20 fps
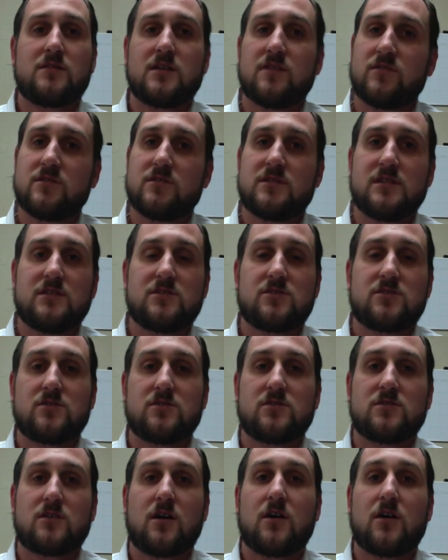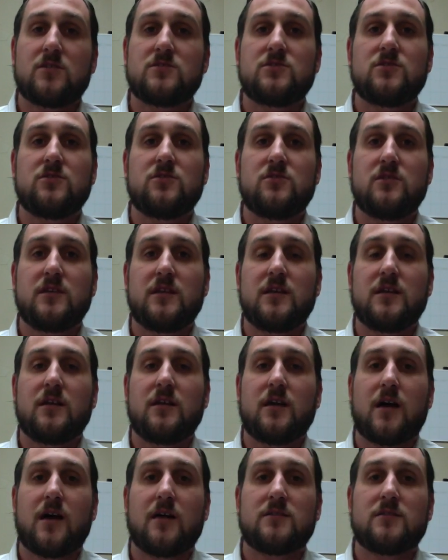different teachers on duty
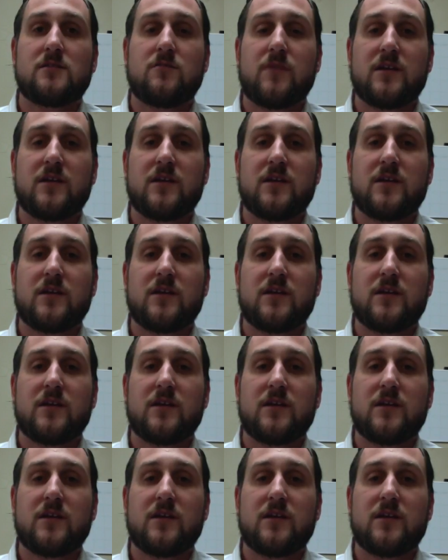to